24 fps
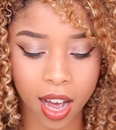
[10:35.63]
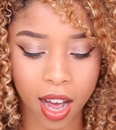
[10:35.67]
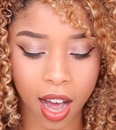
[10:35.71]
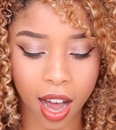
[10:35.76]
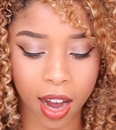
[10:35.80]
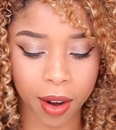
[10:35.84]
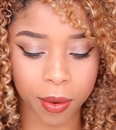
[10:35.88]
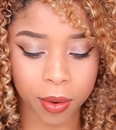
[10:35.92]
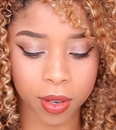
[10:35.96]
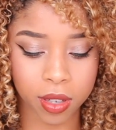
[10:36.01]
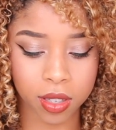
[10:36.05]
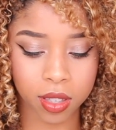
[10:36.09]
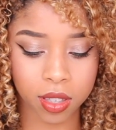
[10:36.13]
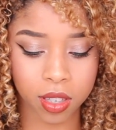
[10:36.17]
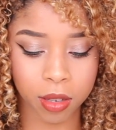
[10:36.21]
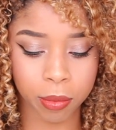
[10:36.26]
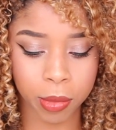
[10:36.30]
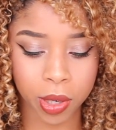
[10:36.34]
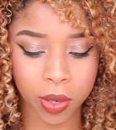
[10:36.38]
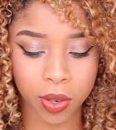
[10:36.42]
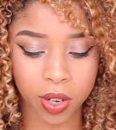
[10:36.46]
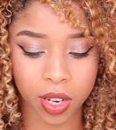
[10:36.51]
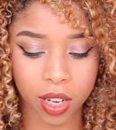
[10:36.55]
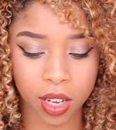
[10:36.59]
I was
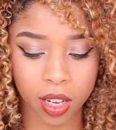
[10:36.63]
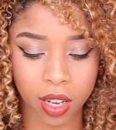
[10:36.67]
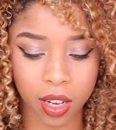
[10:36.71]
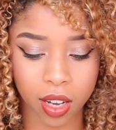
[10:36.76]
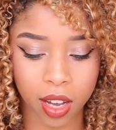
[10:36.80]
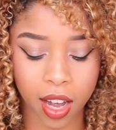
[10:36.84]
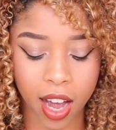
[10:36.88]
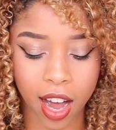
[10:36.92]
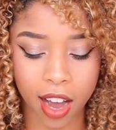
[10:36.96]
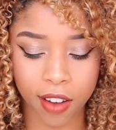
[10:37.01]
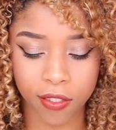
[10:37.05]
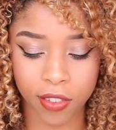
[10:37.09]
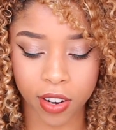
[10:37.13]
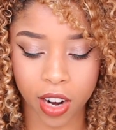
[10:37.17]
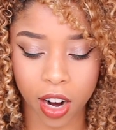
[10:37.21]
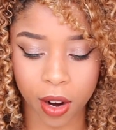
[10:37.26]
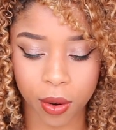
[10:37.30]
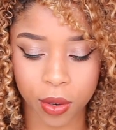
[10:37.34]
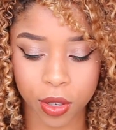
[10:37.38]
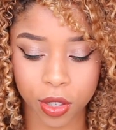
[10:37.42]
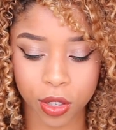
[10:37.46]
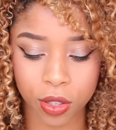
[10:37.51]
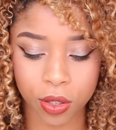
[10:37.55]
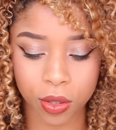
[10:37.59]
commuting a half an
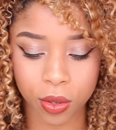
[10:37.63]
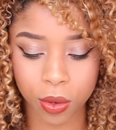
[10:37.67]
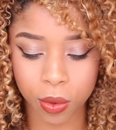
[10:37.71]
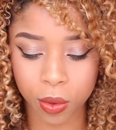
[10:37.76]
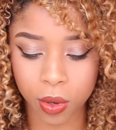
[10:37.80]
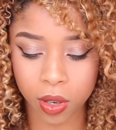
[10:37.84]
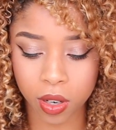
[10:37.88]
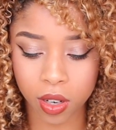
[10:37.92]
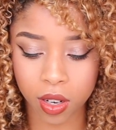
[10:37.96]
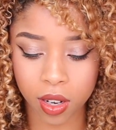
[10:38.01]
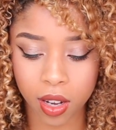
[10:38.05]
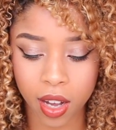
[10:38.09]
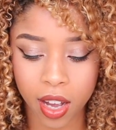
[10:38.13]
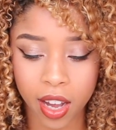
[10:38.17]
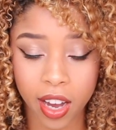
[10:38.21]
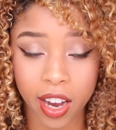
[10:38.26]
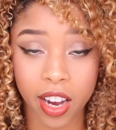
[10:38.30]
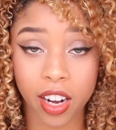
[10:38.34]
hour to school,